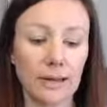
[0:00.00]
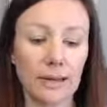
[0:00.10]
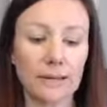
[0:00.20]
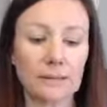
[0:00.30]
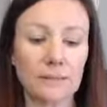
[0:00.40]

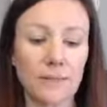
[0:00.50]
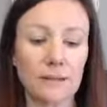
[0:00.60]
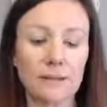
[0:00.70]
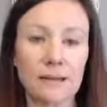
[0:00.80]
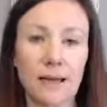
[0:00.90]
It
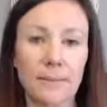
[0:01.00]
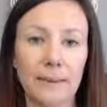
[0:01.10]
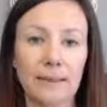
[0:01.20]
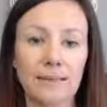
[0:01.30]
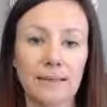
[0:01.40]
smells
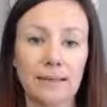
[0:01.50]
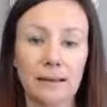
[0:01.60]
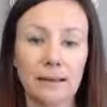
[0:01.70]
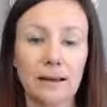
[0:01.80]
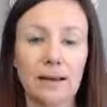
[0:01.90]

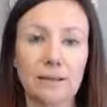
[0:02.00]
amazing,